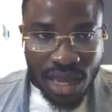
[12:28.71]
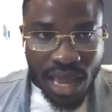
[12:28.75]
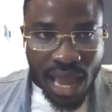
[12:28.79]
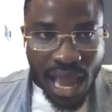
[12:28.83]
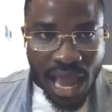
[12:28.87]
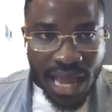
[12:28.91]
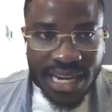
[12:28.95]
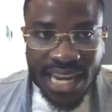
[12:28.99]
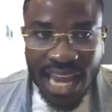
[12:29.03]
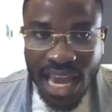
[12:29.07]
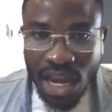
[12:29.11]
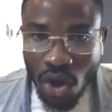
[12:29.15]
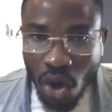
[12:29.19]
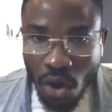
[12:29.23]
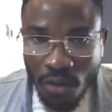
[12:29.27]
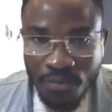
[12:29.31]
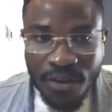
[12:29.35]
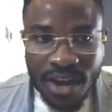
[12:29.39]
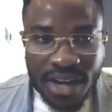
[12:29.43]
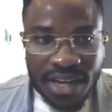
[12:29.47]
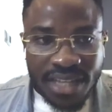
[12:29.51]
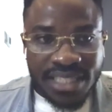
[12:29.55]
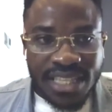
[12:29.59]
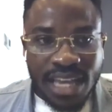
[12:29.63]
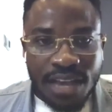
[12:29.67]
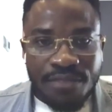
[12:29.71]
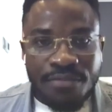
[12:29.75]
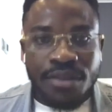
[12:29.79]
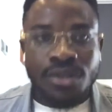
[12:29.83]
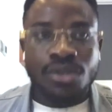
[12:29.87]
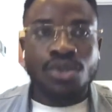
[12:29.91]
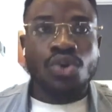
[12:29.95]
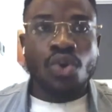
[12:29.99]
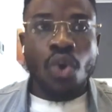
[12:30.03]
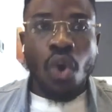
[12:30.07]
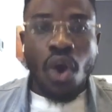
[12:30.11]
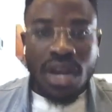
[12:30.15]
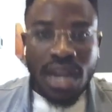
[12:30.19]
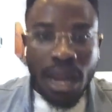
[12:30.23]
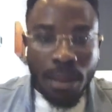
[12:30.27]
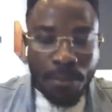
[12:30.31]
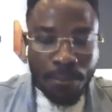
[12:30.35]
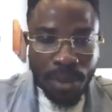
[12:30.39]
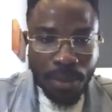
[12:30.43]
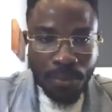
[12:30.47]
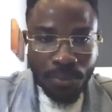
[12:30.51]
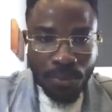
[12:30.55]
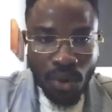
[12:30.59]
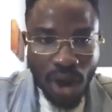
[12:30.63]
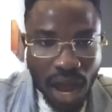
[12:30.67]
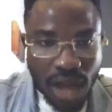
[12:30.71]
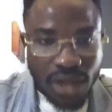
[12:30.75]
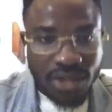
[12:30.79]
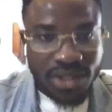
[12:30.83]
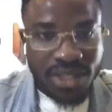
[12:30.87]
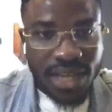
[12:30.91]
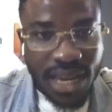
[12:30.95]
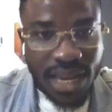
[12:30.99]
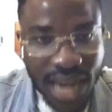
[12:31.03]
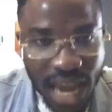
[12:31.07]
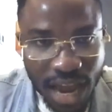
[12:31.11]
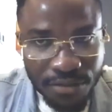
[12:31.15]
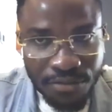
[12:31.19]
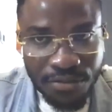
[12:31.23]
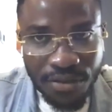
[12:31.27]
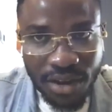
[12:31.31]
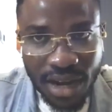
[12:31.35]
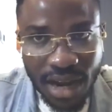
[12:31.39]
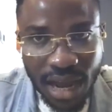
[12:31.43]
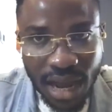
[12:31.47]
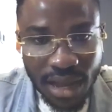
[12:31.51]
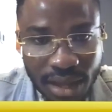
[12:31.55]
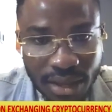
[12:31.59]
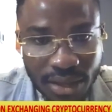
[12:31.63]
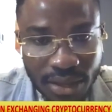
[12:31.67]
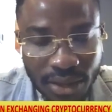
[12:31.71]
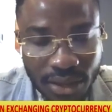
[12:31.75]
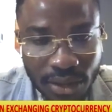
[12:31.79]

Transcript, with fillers: and then offer the service to other people outside Africa.